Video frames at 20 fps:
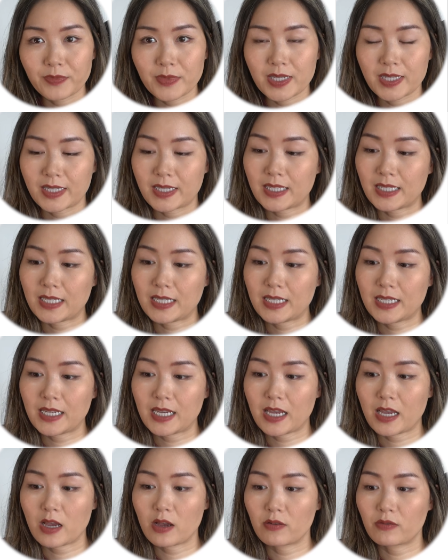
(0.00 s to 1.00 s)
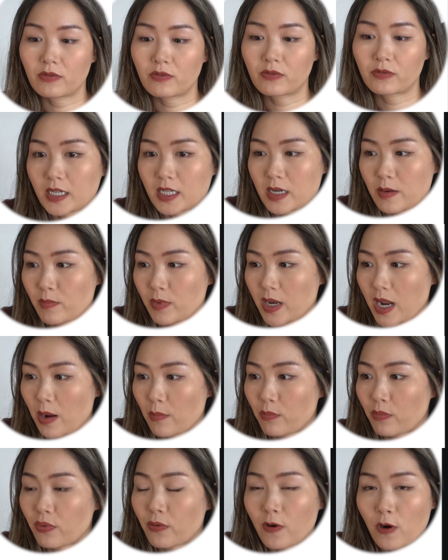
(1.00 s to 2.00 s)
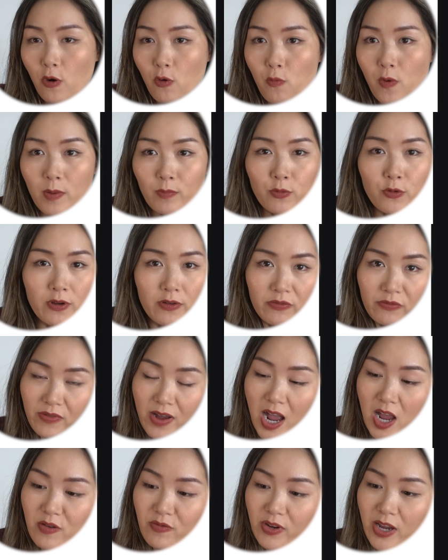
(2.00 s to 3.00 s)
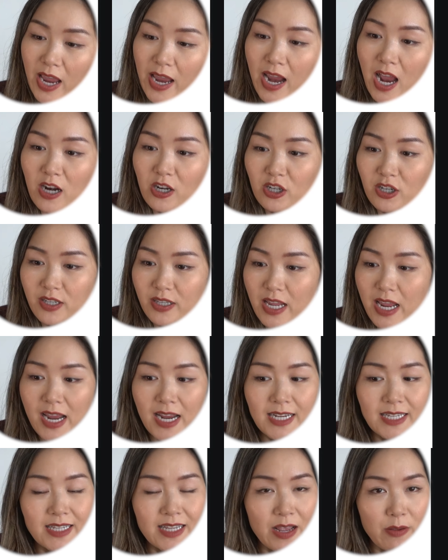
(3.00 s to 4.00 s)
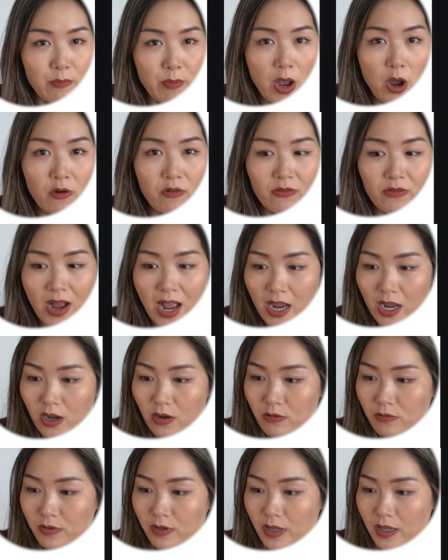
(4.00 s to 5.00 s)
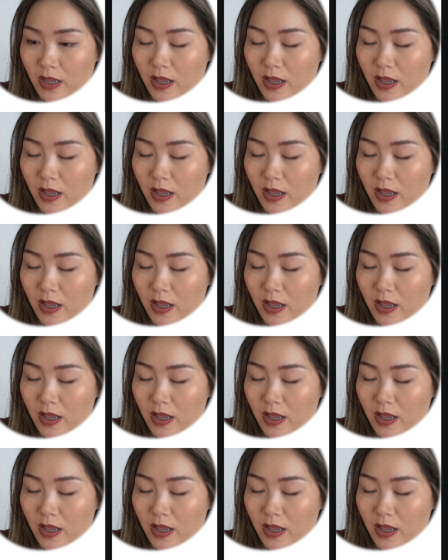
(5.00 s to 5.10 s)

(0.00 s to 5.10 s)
see if Gemini Pro 1.5 can understand XML file.